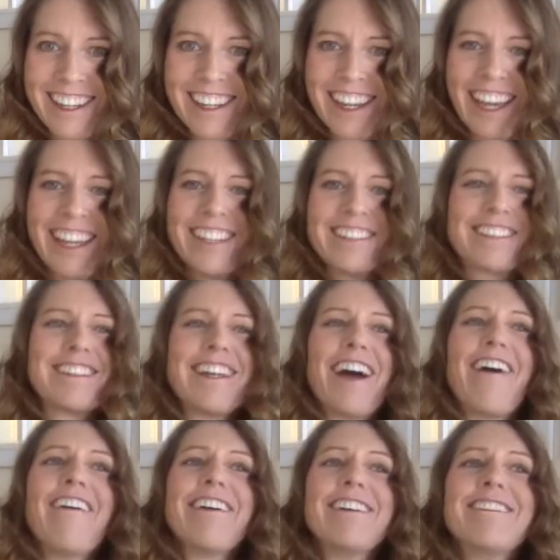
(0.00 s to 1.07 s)
And so
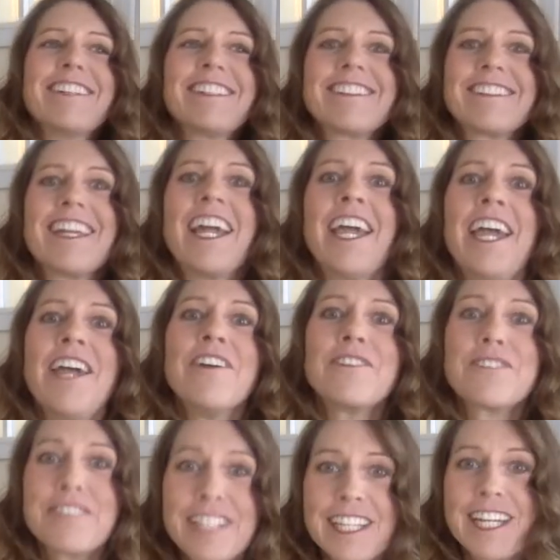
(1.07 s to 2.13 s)
it's
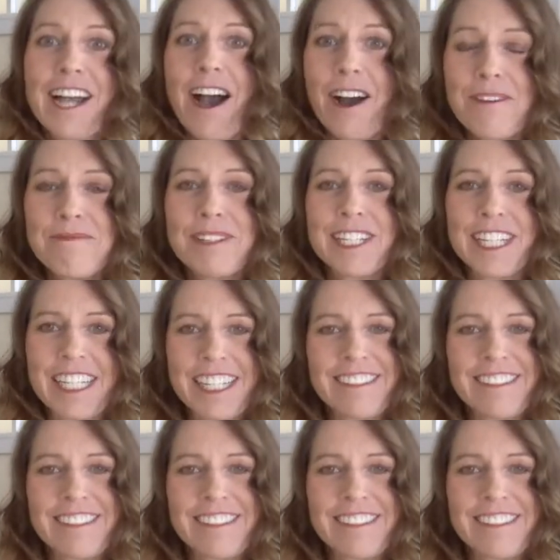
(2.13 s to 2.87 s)
really humbling.